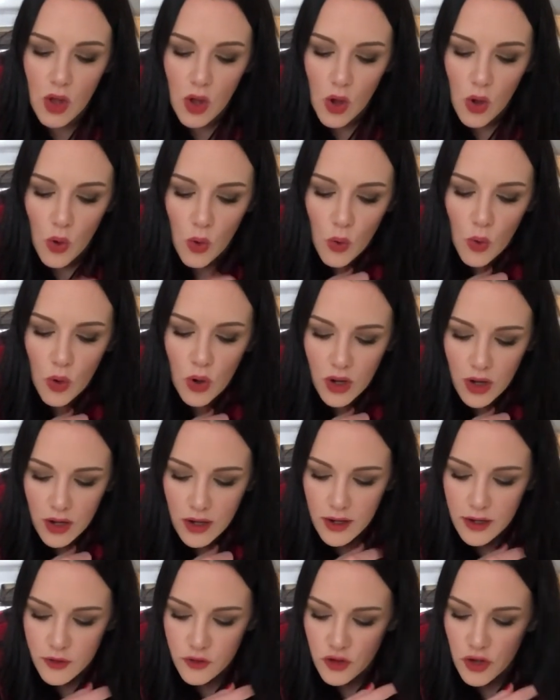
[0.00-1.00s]

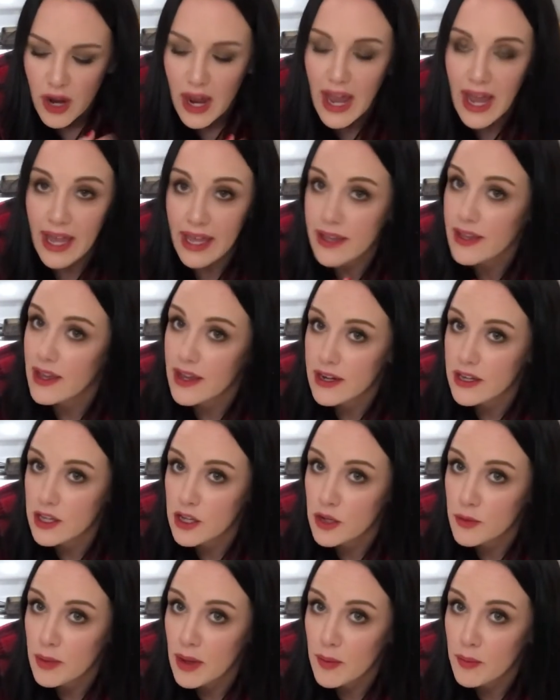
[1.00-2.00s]
or try cutting your
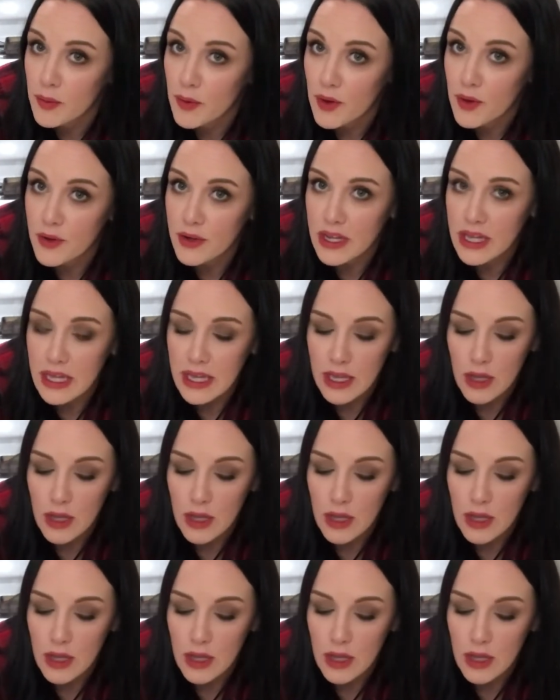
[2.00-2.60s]
pepperoni,